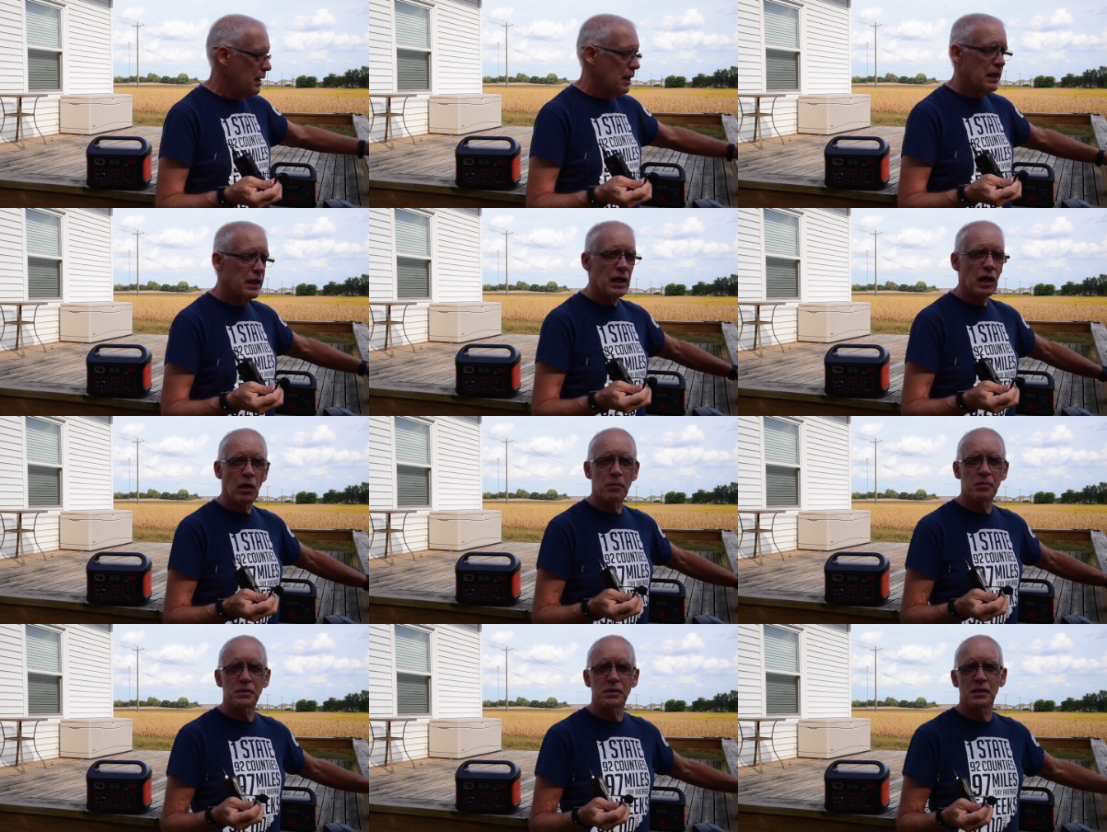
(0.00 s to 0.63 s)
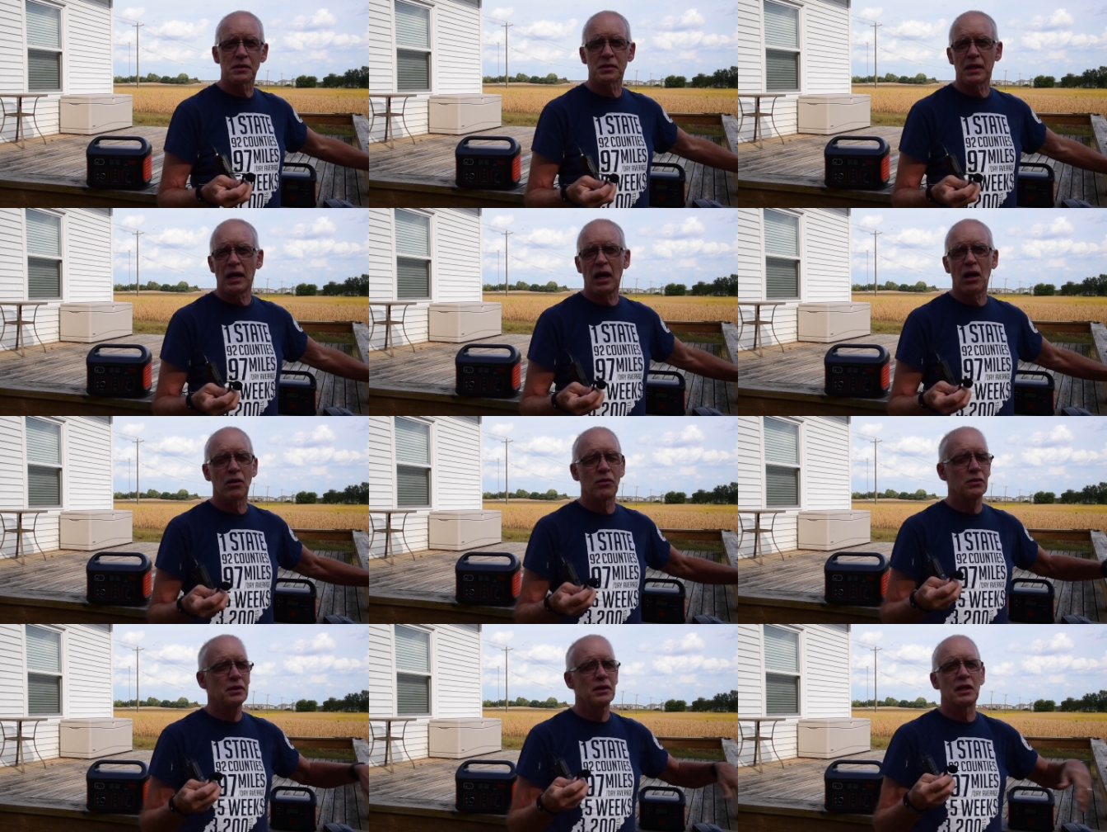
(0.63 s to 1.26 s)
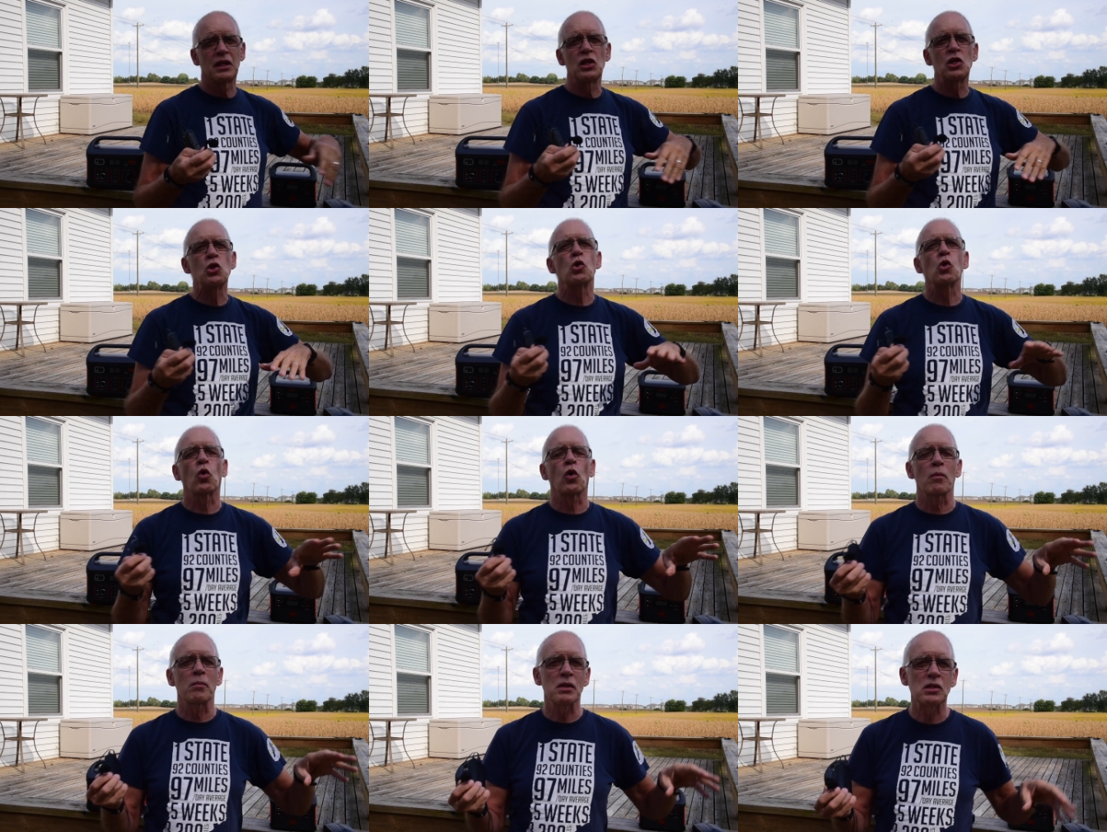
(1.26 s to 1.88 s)
It helps the sound
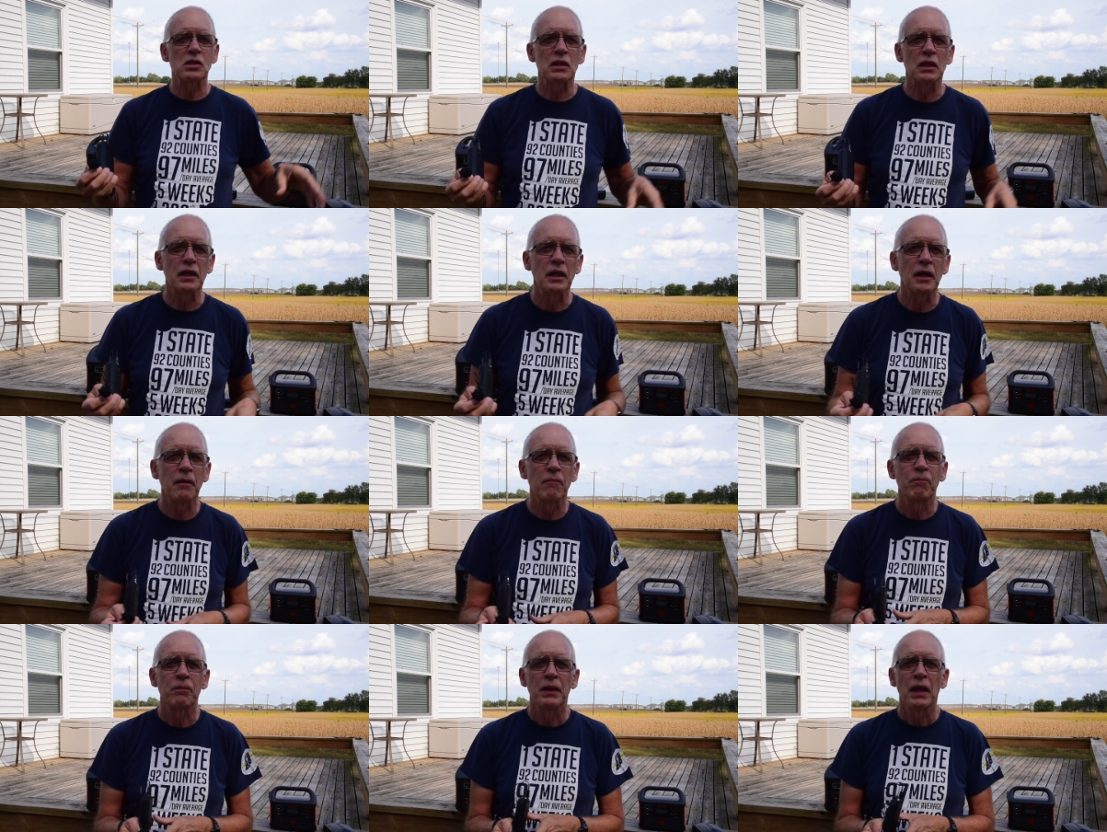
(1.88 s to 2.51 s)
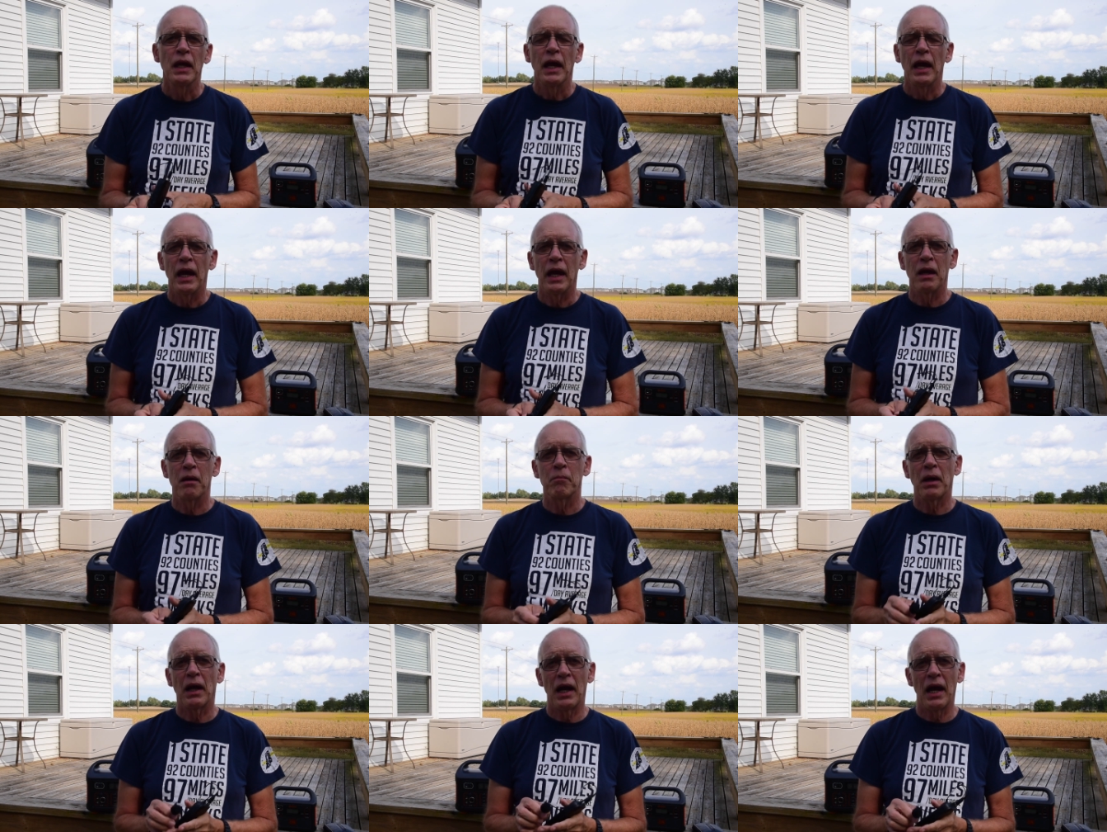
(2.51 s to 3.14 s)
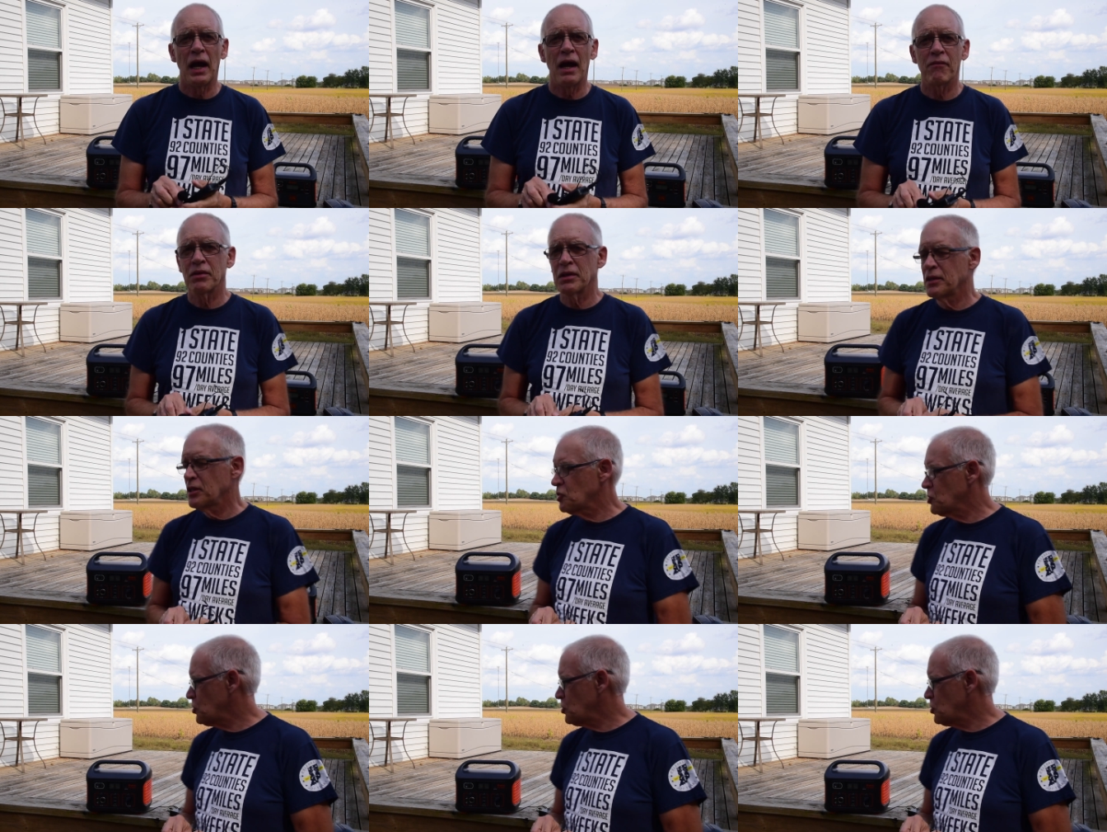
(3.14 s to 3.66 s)
enormously, and by having the